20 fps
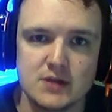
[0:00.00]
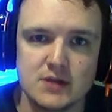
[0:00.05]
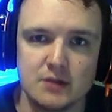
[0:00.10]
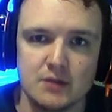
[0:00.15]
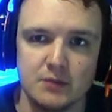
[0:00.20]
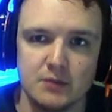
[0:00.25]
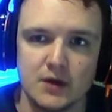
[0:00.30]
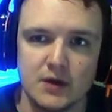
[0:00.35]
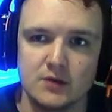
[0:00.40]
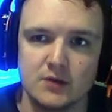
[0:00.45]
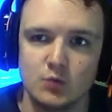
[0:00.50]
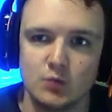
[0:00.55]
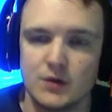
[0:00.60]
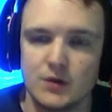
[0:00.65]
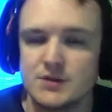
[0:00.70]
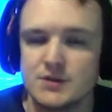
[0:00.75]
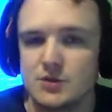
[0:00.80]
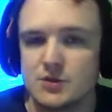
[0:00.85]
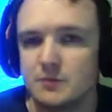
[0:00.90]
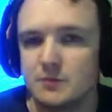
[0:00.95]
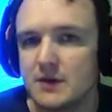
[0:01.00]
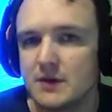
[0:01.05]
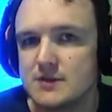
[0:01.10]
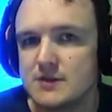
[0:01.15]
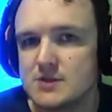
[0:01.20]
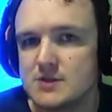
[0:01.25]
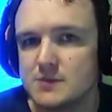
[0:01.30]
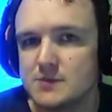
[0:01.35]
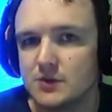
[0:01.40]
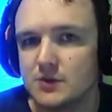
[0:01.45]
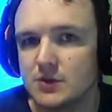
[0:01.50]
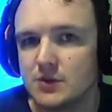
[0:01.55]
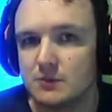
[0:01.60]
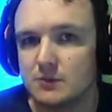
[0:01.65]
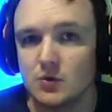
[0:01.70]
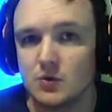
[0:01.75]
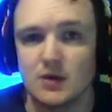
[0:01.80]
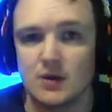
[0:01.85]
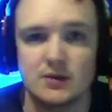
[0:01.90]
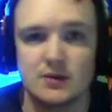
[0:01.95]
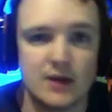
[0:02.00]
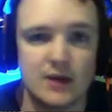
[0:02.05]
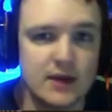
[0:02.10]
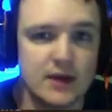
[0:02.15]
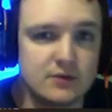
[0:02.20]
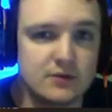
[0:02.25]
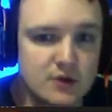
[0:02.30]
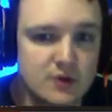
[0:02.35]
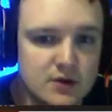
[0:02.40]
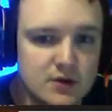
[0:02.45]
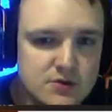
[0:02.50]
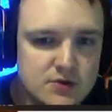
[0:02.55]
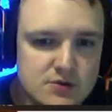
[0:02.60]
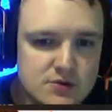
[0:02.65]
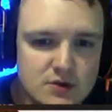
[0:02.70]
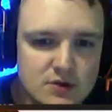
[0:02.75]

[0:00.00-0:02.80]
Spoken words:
but once their base is built up, you can attack theirs.